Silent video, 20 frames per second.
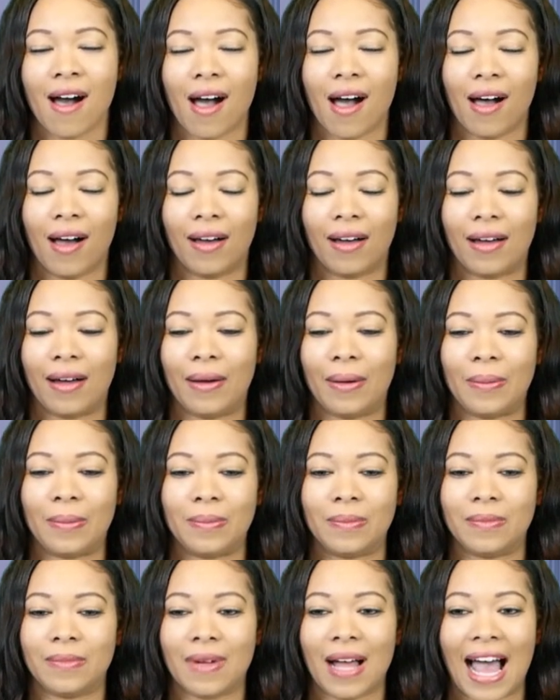
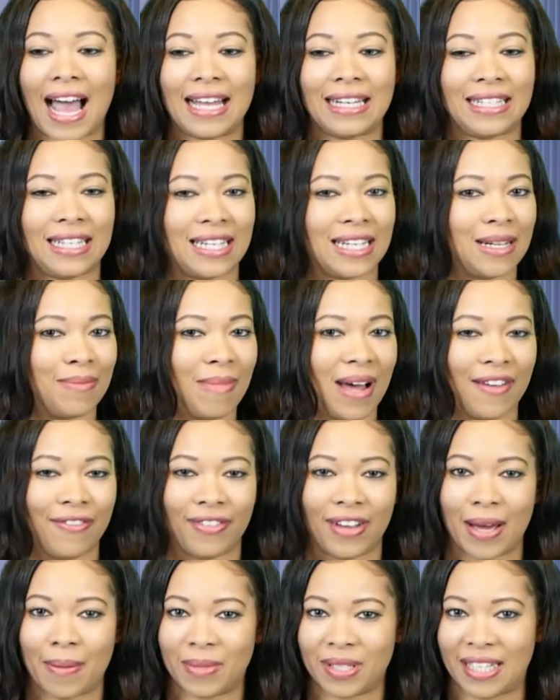I needed my
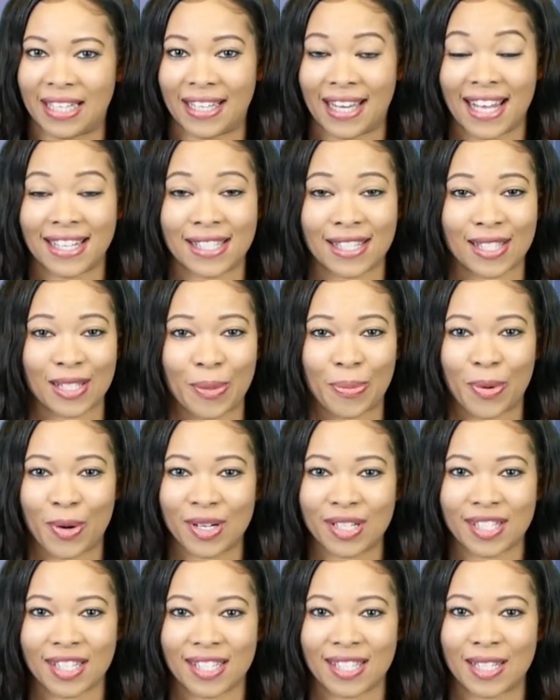family as a
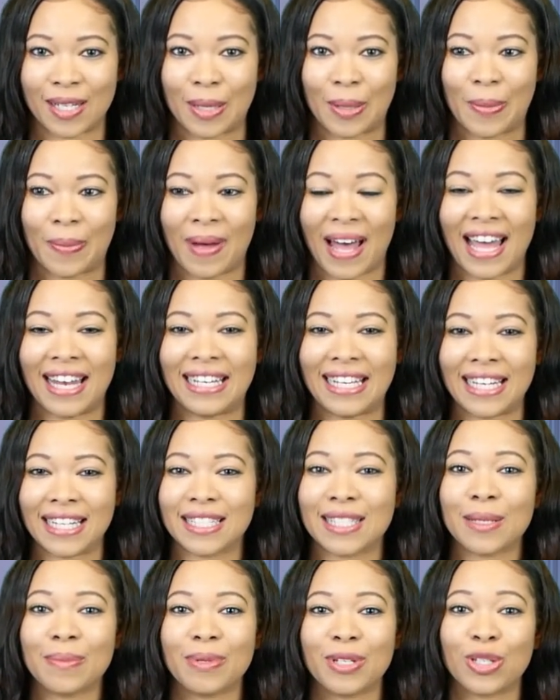support system. I
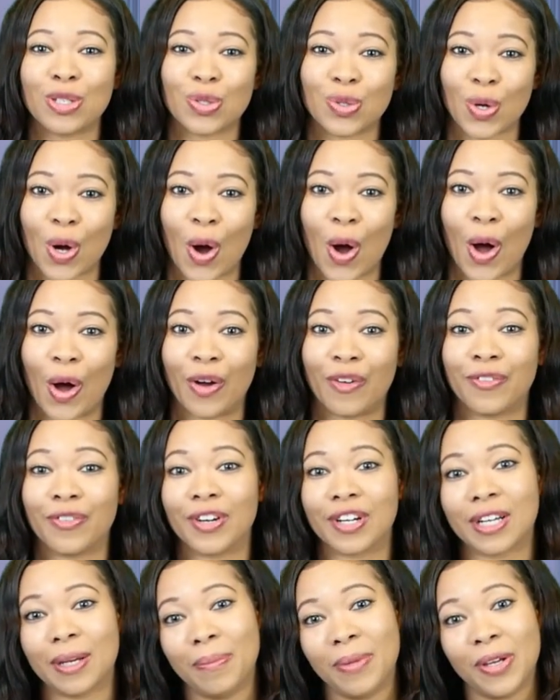needed to be strong
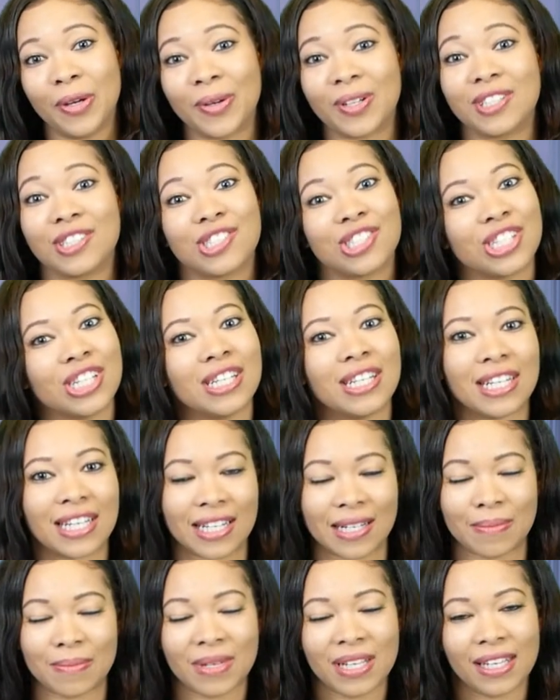for Camille because she
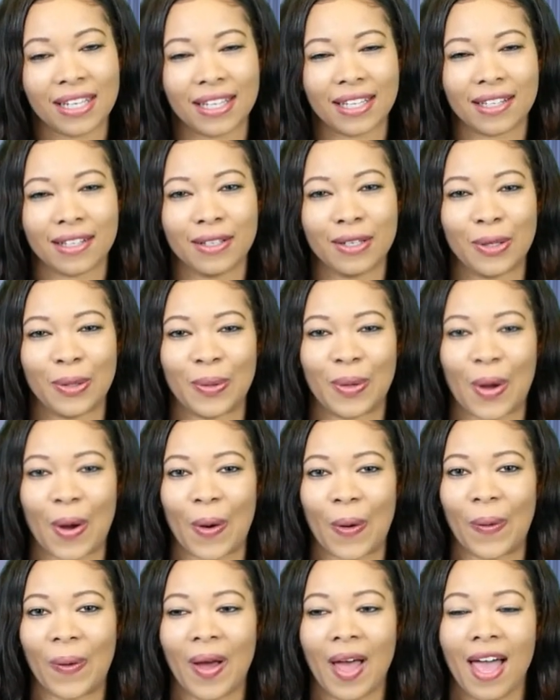needed me, you
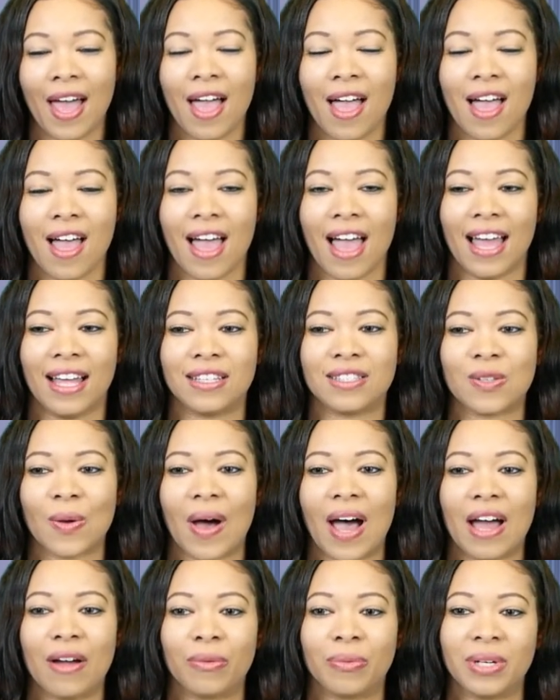know. And so
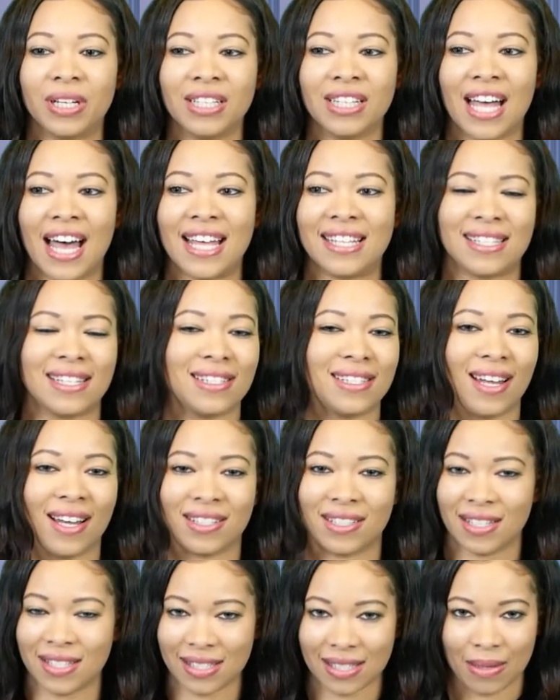I realized it's
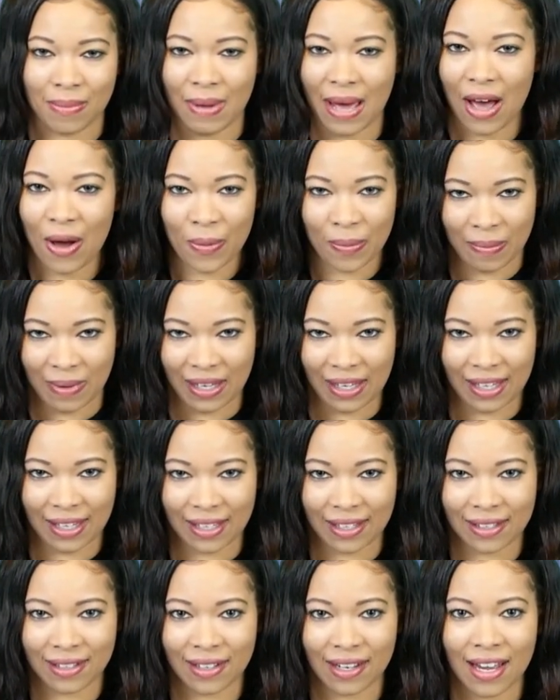not just about
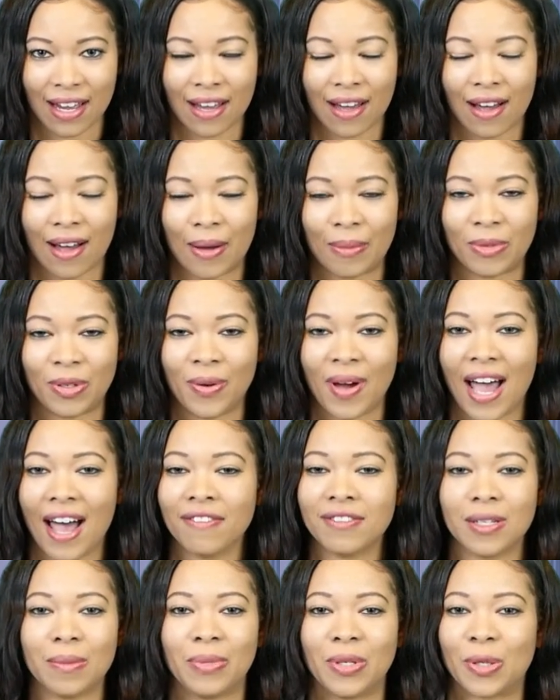me. You
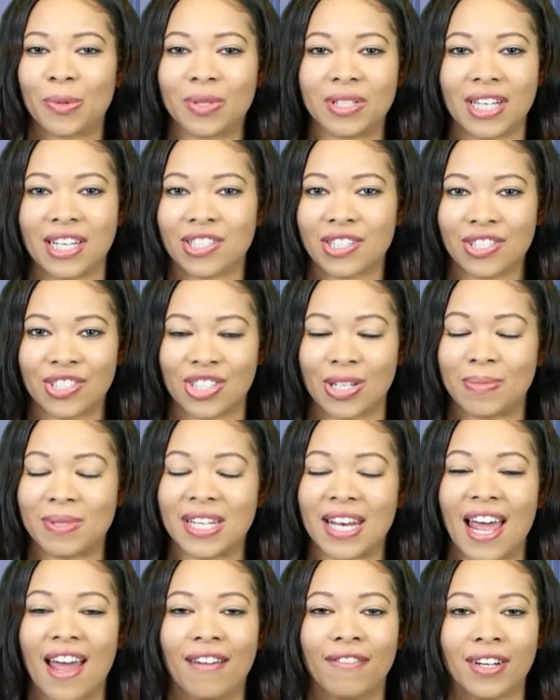have to build relationships
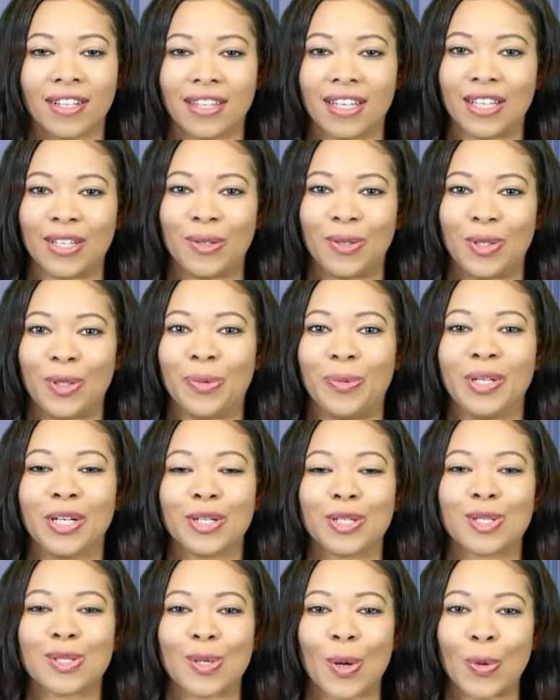in everything you do. We
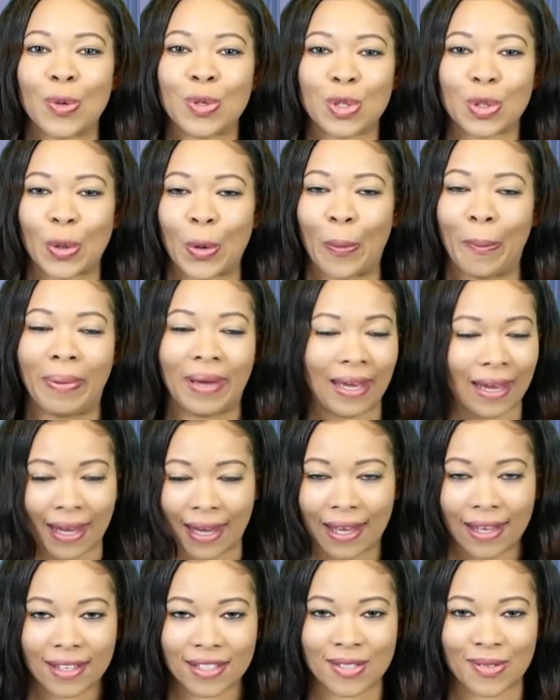are social
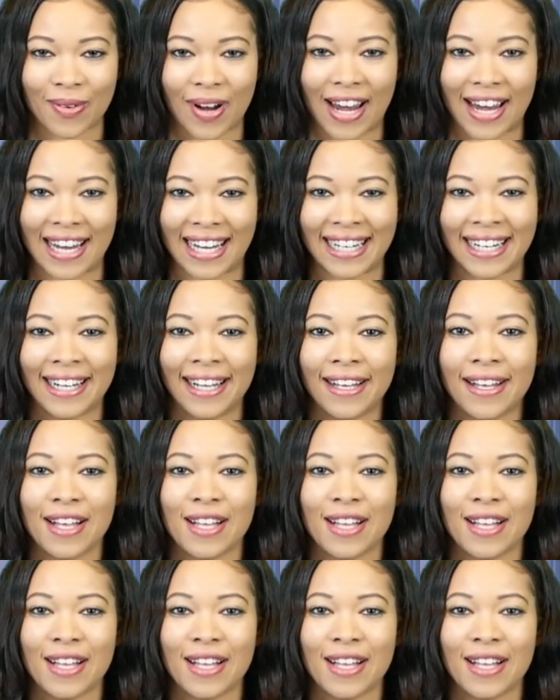beings, right?